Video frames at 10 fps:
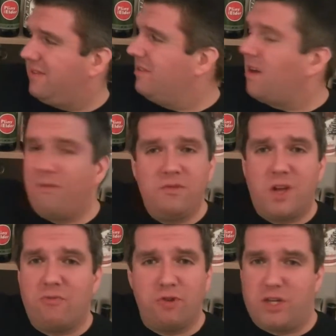don't
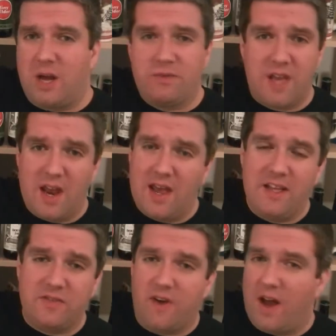rush out to get it.
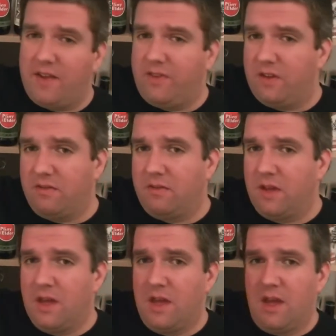It's fine if
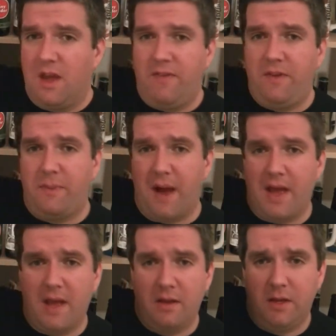you buy
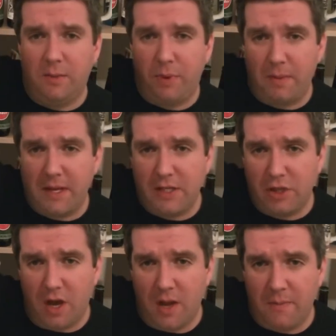it, you'll probably
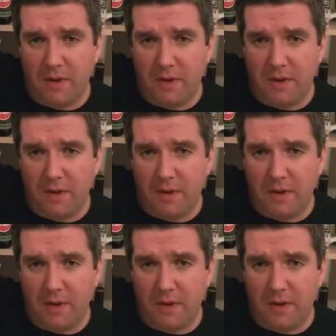enjoy it.